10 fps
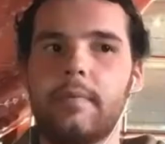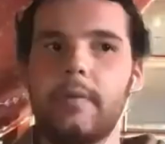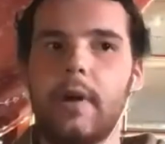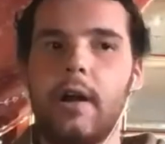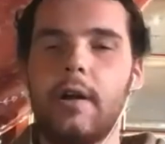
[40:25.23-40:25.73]

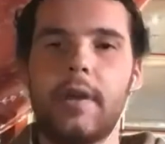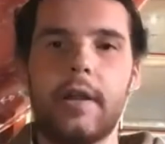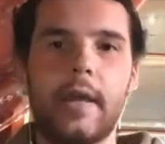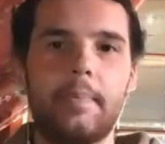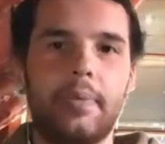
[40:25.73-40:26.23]
Are
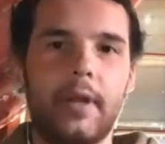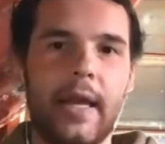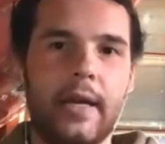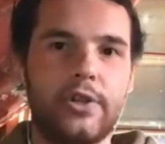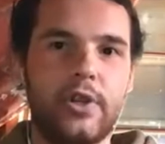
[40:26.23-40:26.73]
they
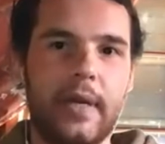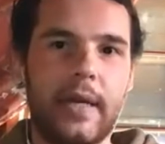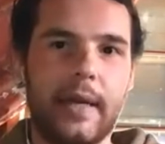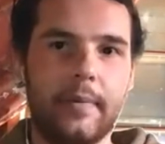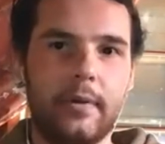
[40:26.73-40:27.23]
playing on Jimmy
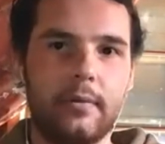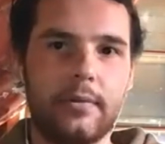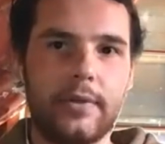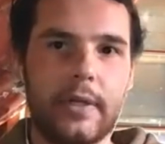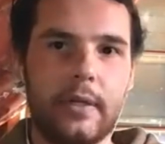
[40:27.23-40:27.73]
Kimmel
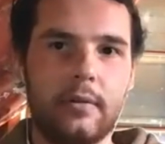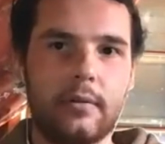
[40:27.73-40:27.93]
still?